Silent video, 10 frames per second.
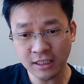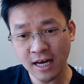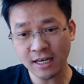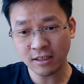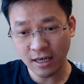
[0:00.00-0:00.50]

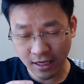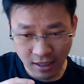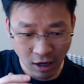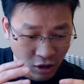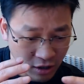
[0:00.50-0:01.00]
that
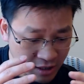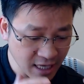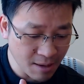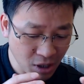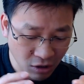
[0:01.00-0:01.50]

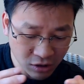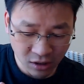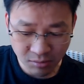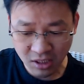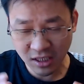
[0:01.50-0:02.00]

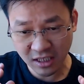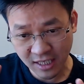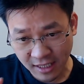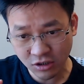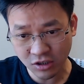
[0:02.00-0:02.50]
semi-autonomous
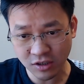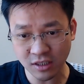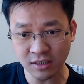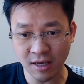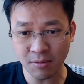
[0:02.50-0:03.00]
intelligence
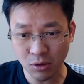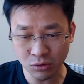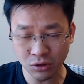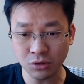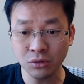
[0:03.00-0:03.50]
is able
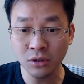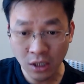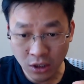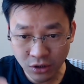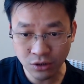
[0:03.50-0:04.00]
to
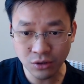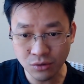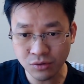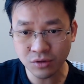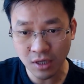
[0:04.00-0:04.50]

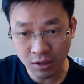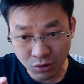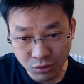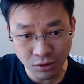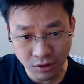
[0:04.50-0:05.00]
use
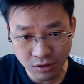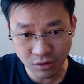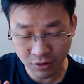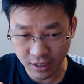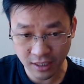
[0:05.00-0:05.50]
tools.
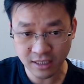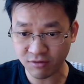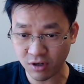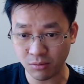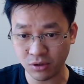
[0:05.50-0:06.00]
Okay, that's
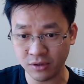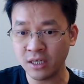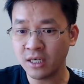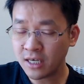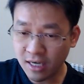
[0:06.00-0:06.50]
very important.
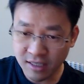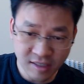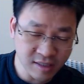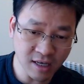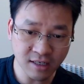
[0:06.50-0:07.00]
And
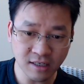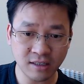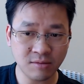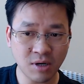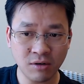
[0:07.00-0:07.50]
second
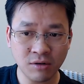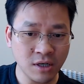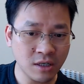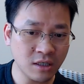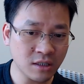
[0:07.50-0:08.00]
is about
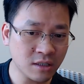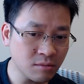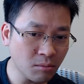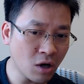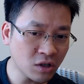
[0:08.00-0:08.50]
the
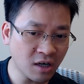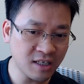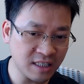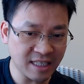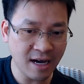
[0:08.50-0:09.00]

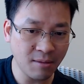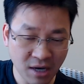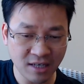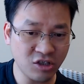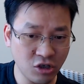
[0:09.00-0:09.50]
multi-step
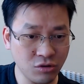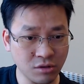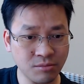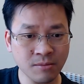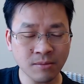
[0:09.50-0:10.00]

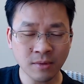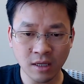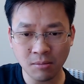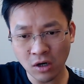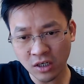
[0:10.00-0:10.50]
execution,
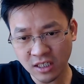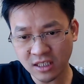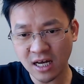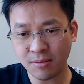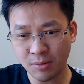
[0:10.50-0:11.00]
the
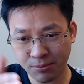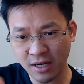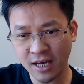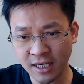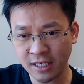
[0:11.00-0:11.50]
multi-step
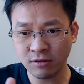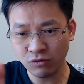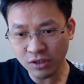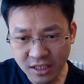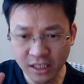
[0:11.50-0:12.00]
planning,
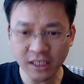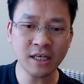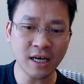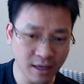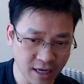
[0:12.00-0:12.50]

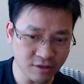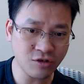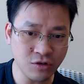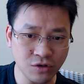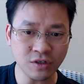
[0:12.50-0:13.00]
reasoning, and
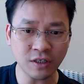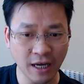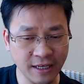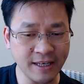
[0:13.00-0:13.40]
execution. And